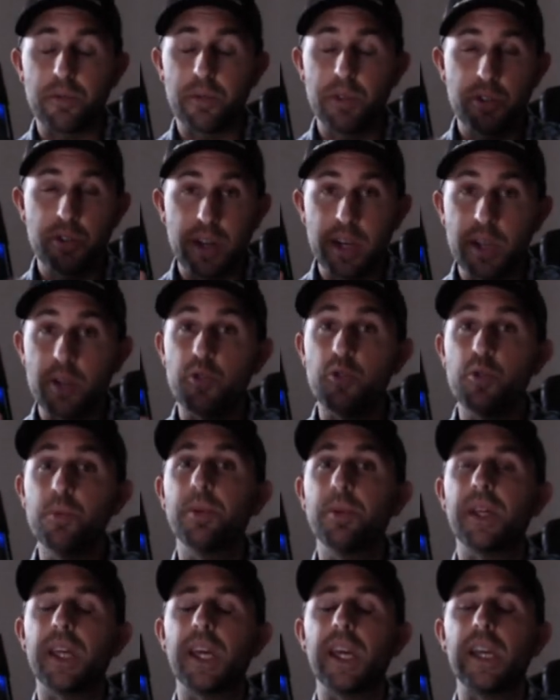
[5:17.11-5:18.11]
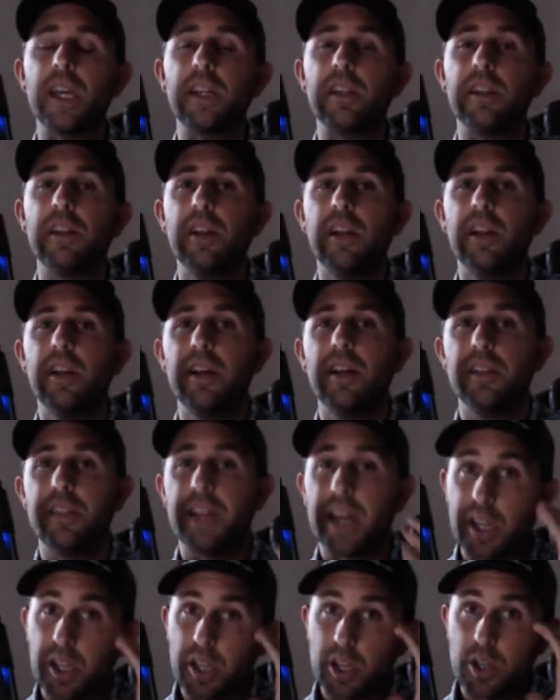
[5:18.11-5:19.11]
We try to duplicate
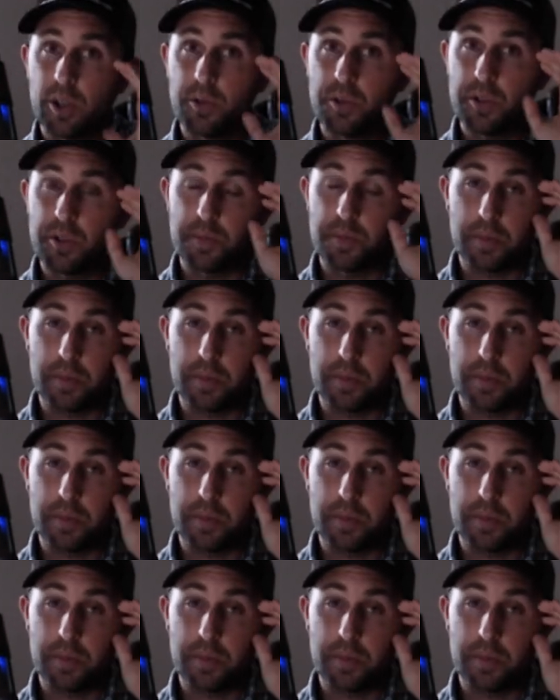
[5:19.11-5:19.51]
that coach's